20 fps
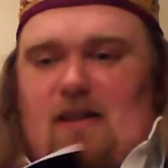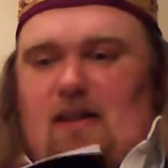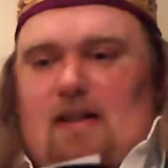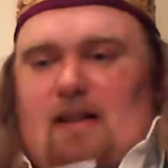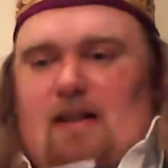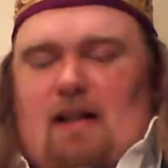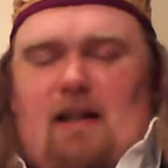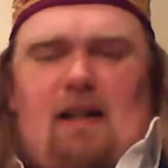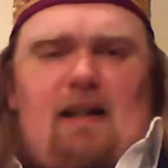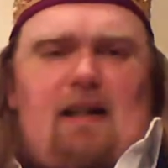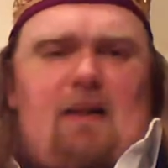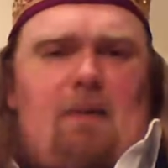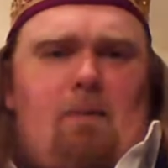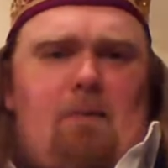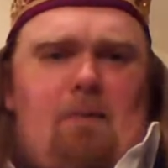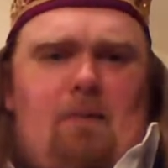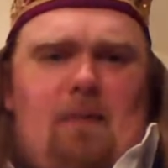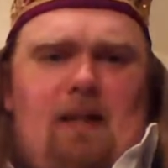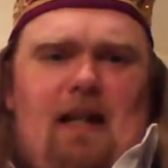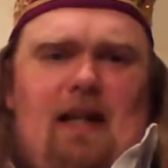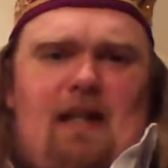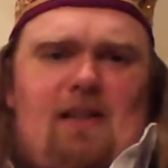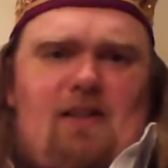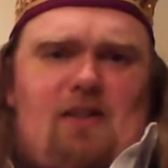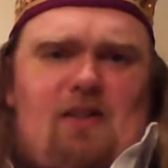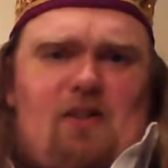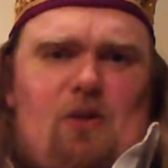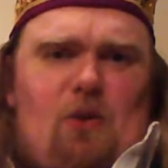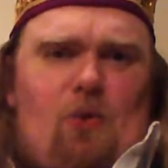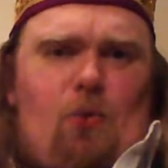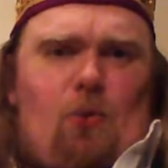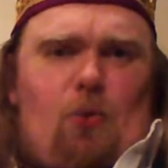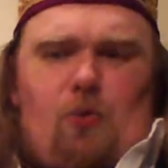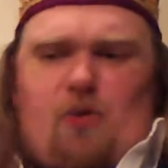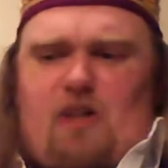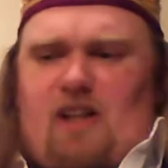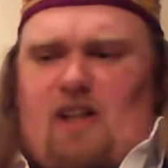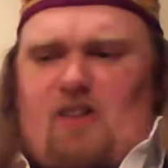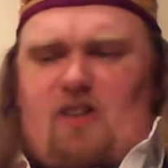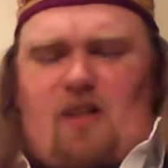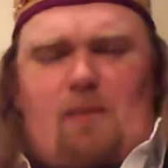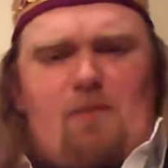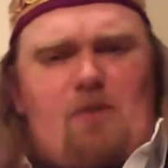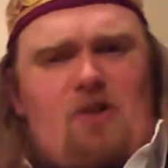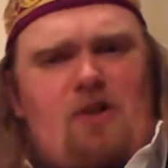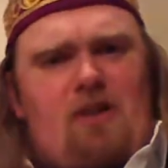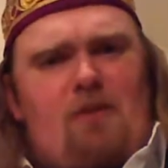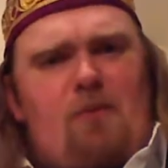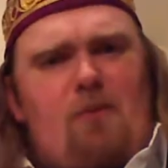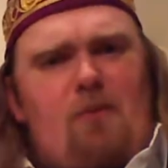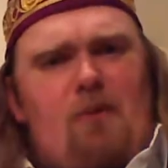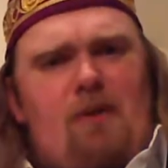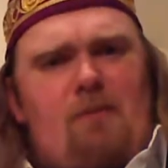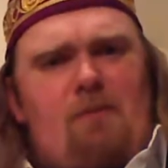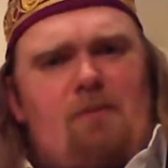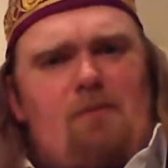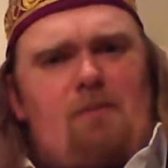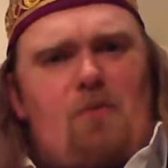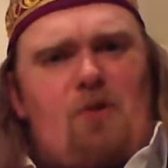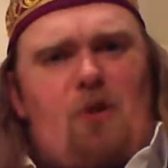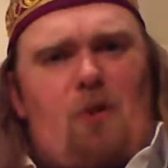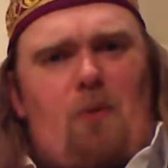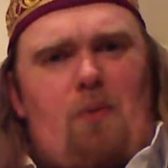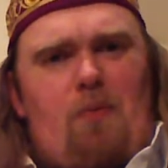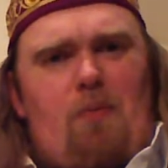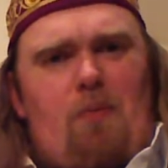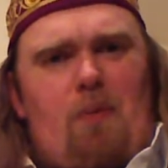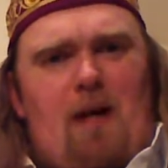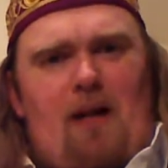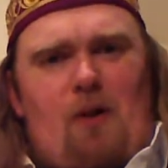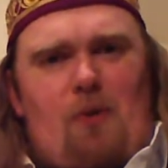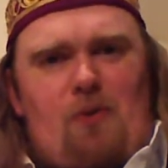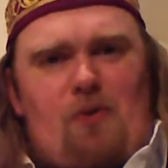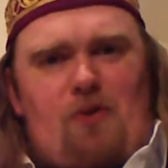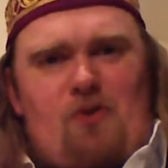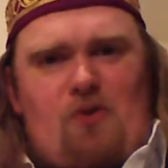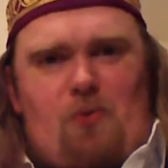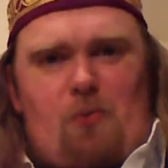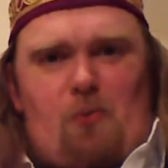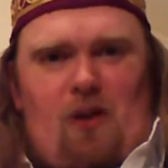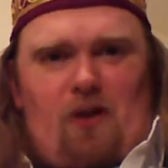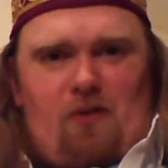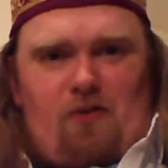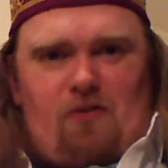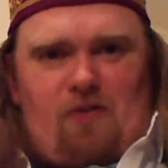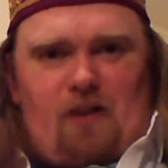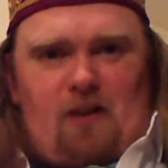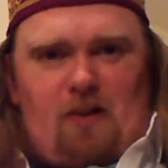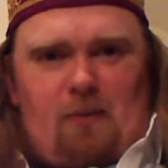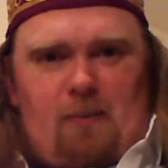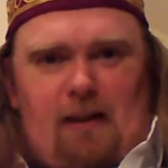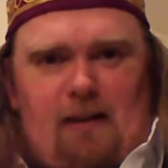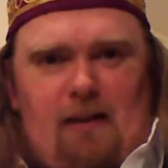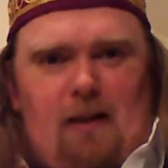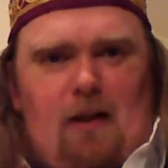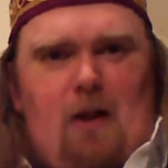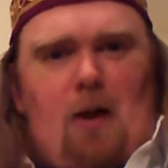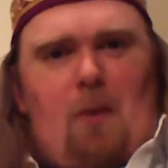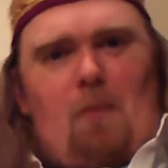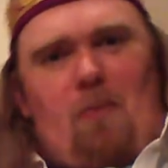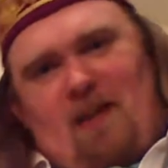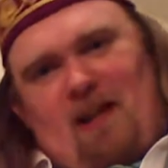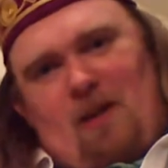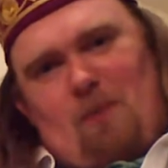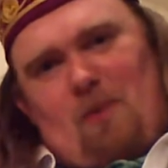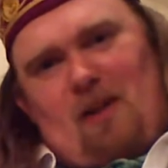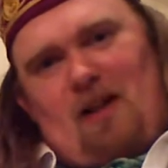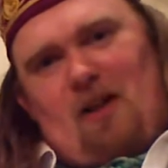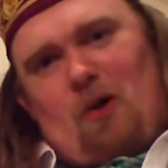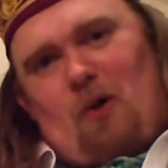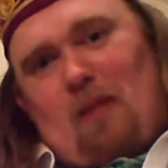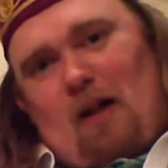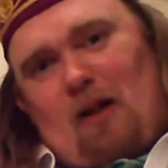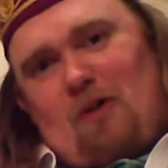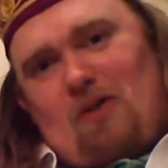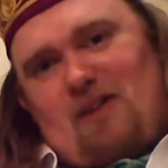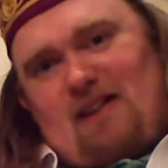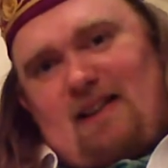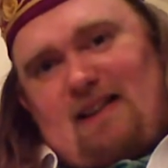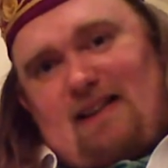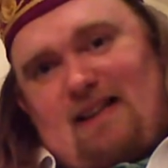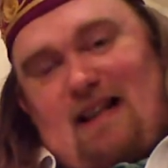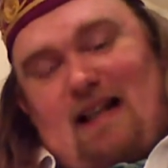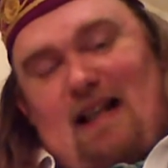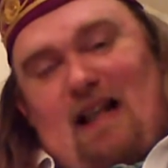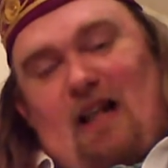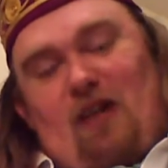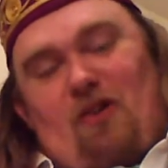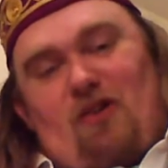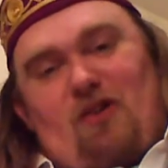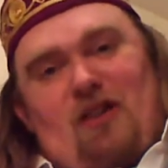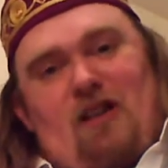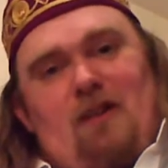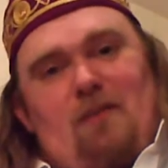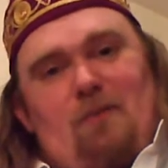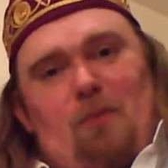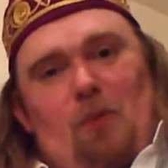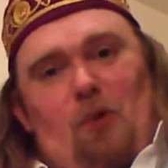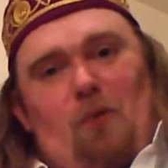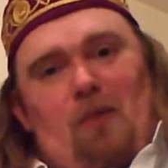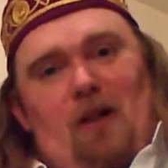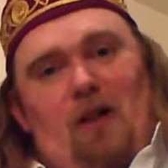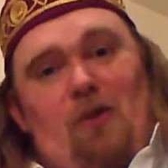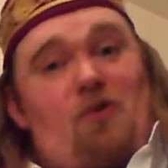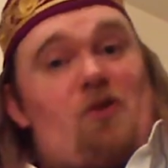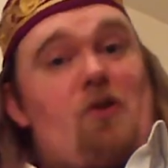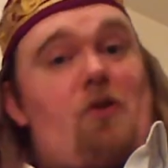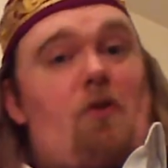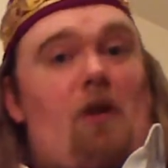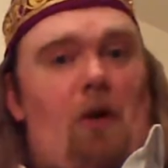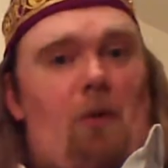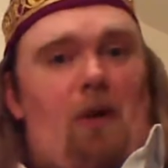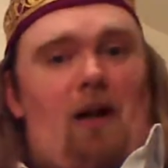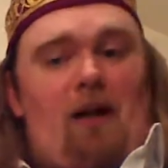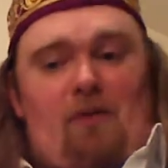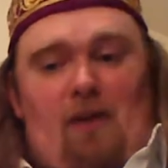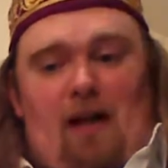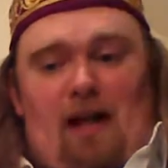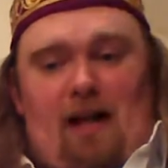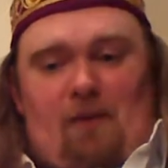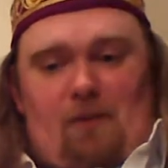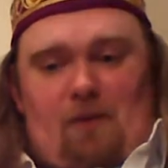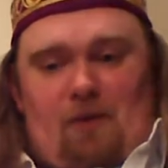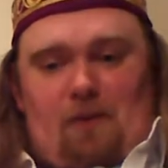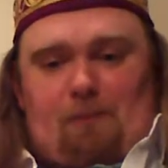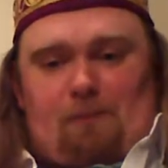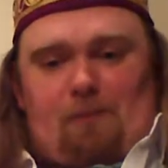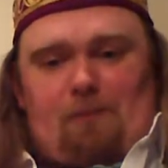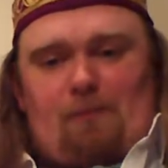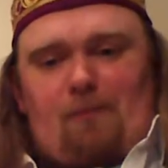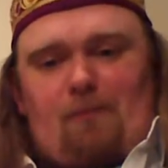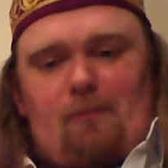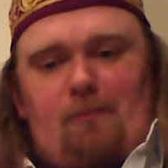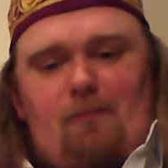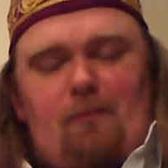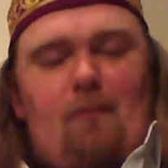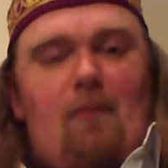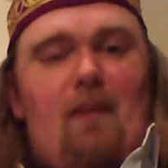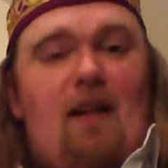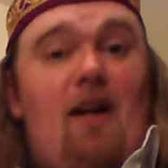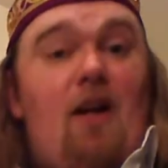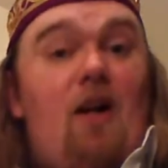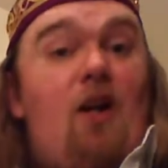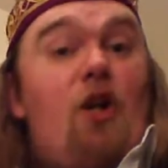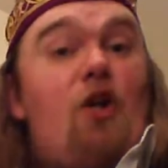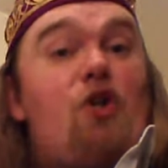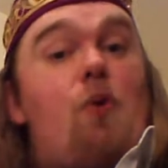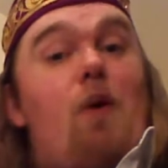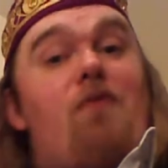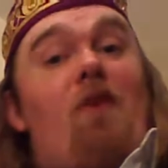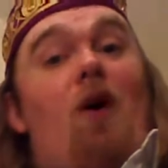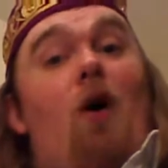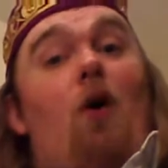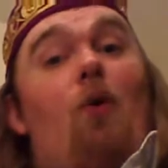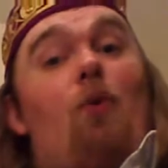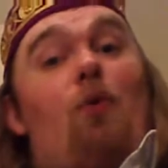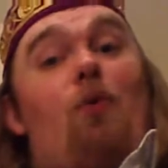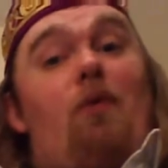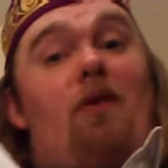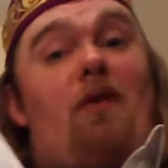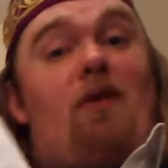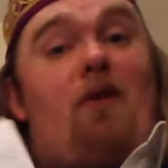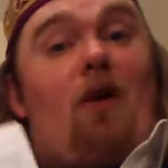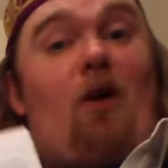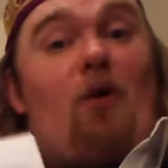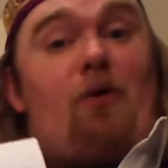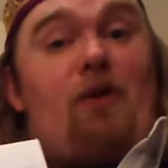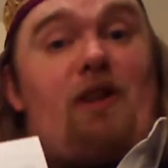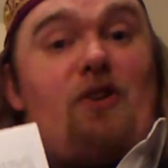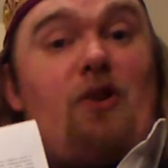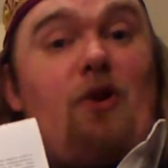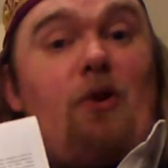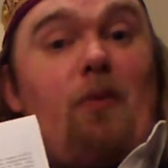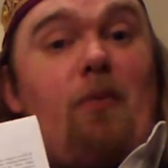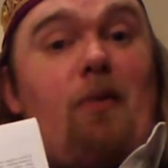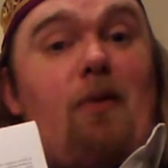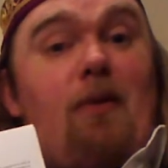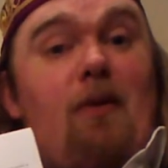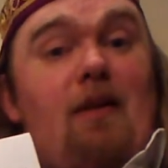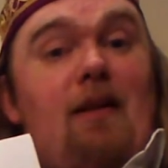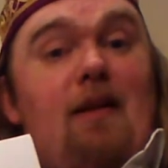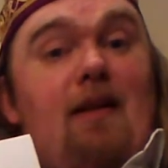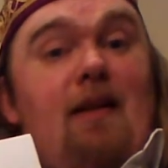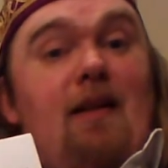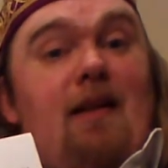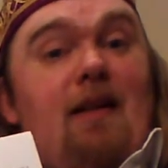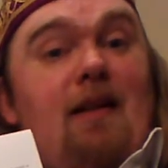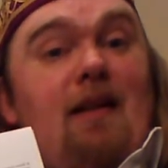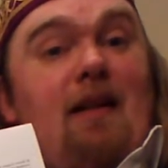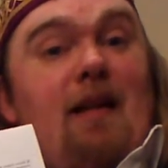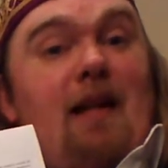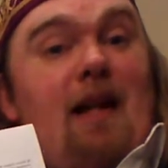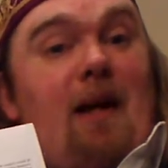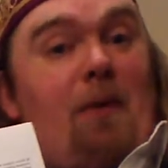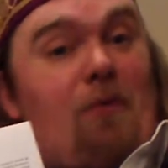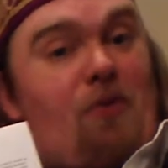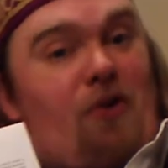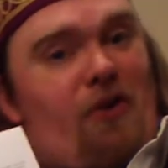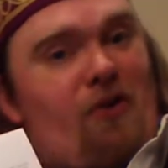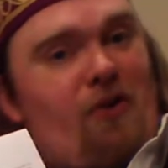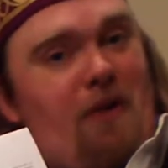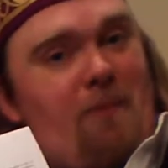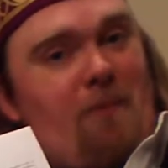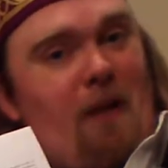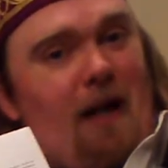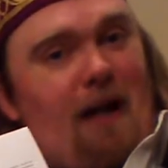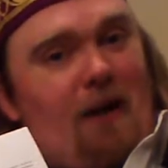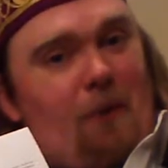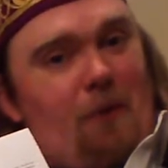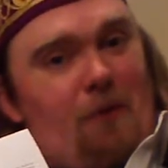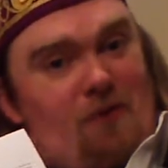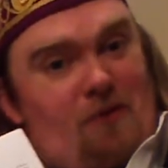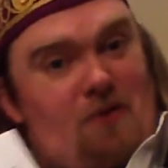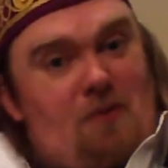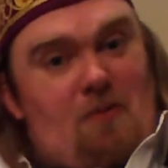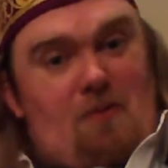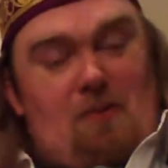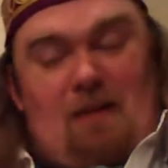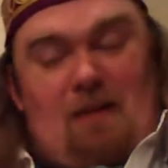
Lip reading: All text seems to show up backwards while filming, but then when I upload it, it uploads the right way around. So if I hold it up, I'm trying to read backwards.